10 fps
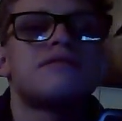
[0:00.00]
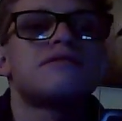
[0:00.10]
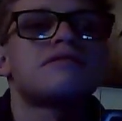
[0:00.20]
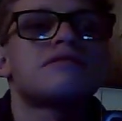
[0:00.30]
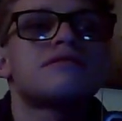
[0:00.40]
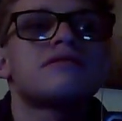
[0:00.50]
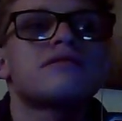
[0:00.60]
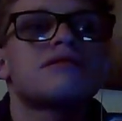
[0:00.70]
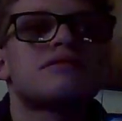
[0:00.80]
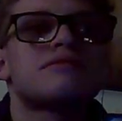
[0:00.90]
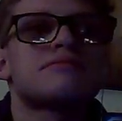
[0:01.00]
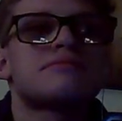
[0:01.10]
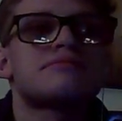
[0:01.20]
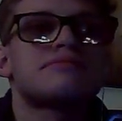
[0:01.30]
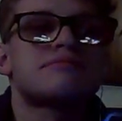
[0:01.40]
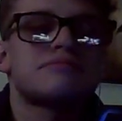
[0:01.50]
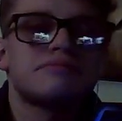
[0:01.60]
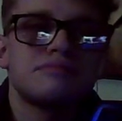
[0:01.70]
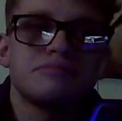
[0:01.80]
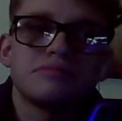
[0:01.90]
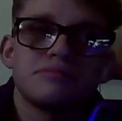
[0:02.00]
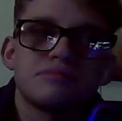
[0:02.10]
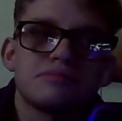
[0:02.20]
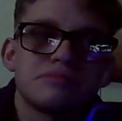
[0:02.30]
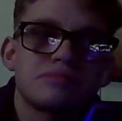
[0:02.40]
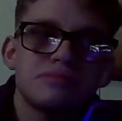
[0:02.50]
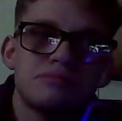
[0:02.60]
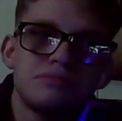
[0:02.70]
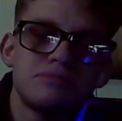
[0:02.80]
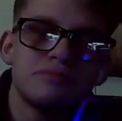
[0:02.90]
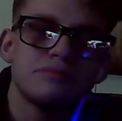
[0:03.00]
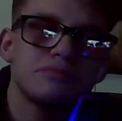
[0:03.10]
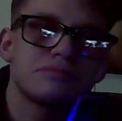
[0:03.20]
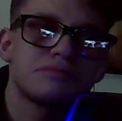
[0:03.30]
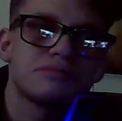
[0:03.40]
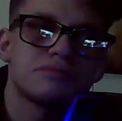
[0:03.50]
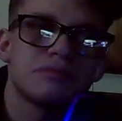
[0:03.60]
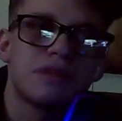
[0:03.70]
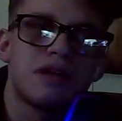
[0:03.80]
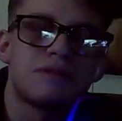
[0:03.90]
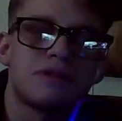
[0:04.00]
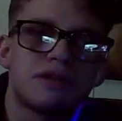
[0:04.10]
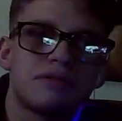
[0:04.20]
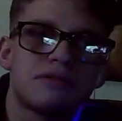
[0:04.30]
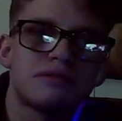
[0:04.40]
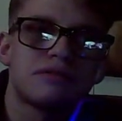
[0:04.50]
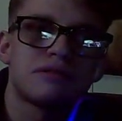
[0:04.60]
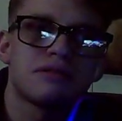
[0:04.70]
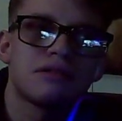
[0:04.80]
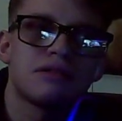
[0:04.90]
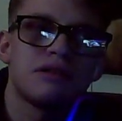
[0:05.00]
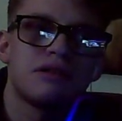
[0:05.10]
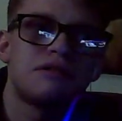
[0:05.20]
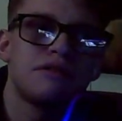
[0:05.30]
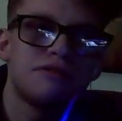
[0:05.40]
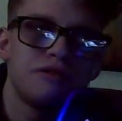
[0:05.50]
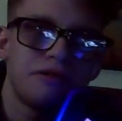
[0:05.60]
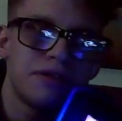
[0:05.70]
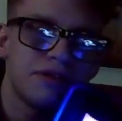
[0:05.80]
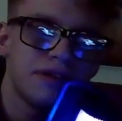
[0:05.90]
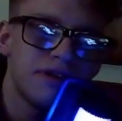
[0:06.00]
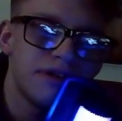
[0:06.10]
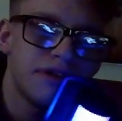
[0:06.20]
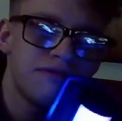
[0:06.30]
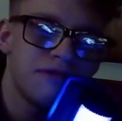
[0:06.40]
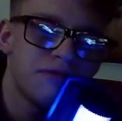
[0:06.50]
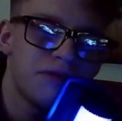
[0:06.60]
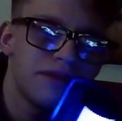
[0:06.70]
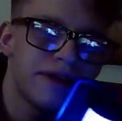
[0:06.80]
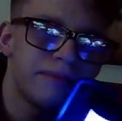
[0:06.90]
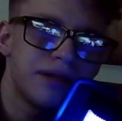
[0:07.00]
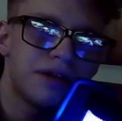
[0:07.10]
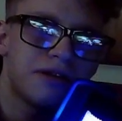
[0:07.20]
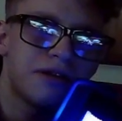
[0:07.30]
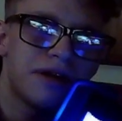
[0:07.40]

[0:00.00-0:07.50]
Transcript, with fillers: balls? Come on, Jeffy, hurry up and summon the dragon so you can get your wish. Oh no. Oh, and if you want, if you want, let me know.